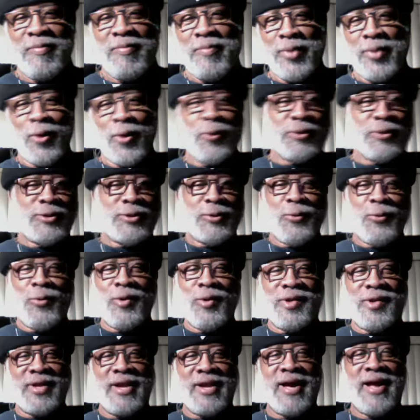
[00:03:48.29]
pro
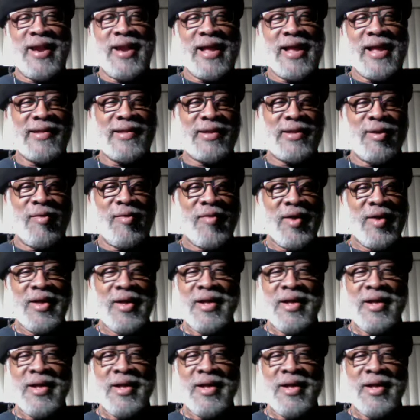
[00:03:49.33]
tools and all that stuff.